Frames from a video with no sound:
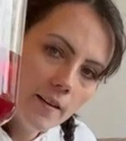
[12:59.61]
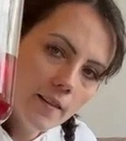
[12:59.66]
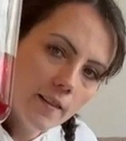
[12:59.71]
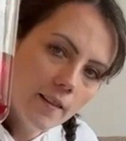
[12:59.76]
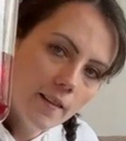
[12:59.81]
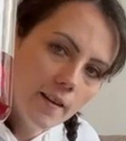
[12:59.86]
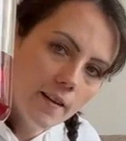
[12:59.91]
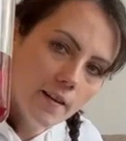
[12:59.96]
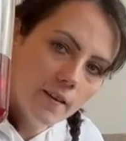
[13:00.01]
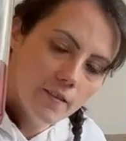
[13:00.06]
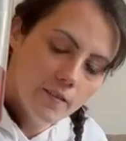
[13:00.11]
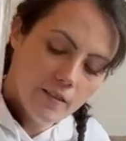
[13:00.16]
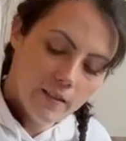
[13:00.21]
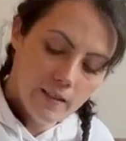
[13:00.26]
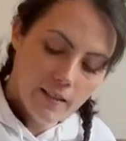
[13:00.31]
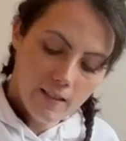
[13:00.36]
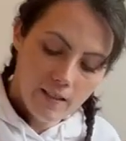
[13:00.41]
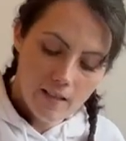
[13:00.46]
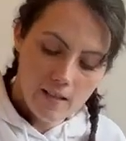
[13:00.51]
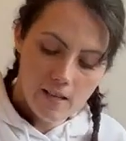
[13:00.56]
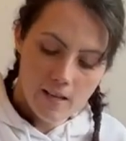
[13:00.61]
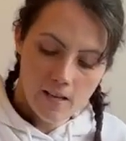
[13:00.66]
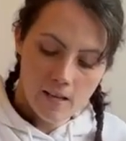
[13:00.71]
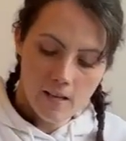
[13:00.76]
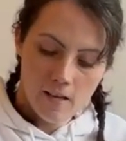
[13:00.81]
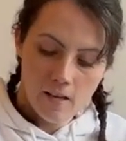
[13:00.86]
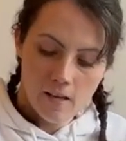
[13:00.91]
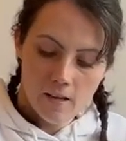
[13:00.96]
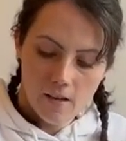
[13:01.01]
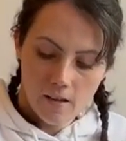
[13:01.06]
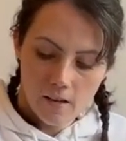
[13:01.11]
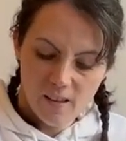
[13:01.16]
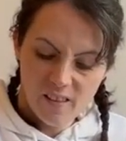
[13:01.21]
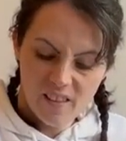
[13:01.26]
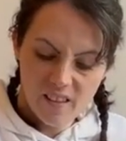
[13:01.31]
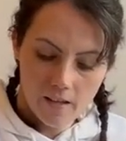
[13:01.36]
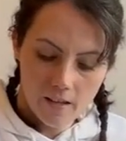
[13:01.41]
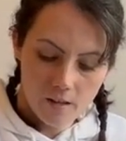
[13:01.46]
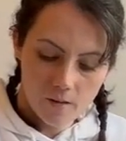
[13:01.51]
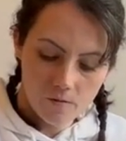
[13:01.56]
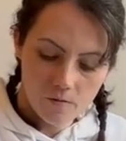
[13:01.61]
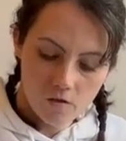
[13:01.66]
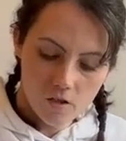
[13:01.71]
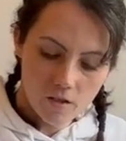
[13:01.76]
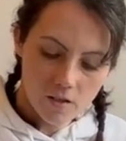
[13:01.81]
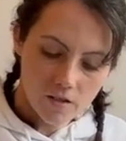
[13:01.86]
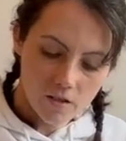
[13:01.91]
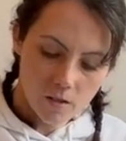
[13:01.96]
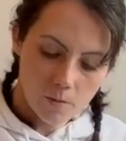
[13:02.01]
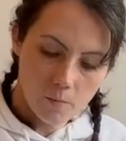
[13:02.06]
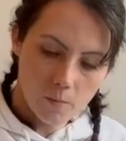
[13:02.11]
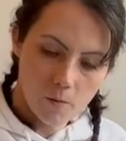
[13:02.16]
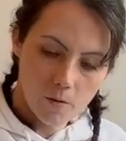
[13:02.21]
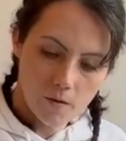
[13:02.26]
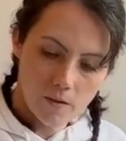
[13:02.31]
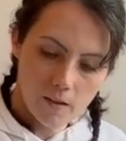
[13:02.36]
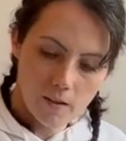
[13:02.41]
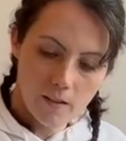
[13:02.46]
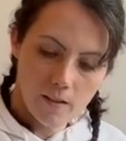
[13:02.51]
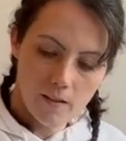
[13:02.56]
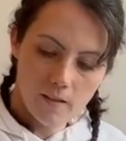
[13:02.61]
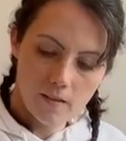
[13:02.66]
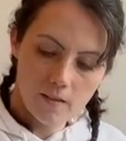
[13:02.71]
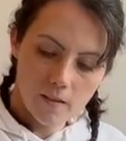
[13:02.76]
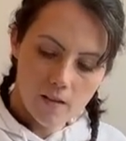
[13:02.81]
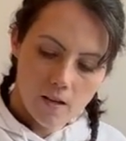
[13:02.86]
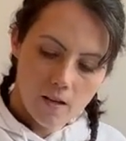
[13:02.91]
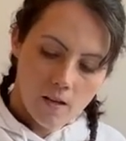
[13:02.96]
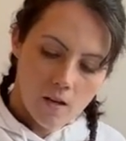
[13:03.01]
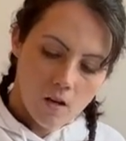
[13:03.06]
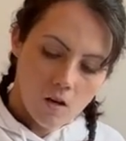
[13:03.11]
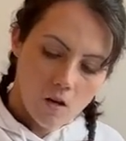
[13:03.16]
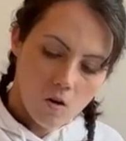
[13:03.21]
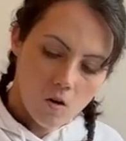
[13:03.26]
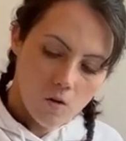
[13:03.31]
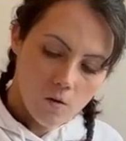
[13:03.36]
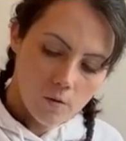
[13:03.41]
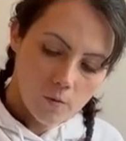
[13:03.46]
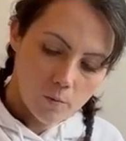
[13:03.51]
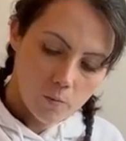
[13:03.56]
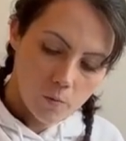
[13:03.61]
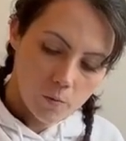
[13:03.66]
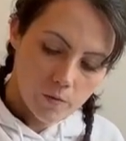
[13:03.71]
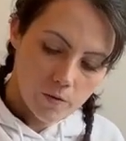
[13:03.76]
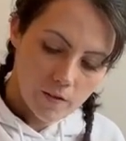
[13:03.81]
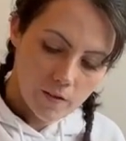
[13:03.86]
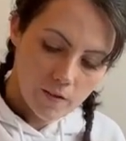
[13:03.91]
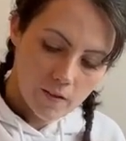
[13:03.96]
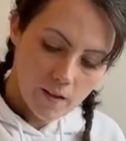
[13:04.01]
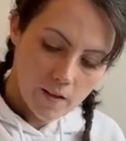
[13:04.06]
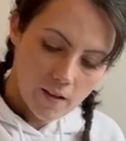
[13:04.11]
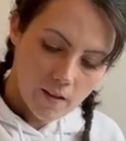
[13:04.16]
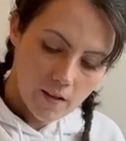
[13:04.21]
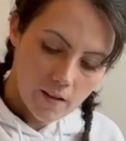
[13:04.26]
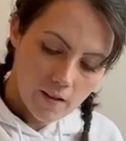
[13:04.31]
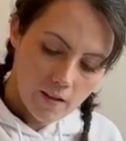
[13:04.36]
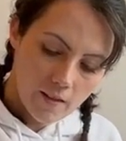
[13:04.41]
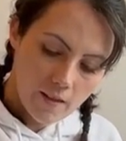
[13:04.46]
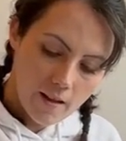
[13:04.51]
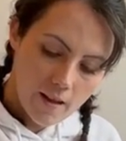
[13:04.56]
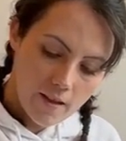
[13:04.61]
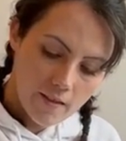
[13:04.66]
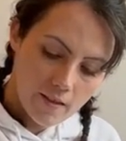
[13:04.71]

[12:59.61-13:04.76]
lovely. And then I'm just going to put these cotton balls in there and let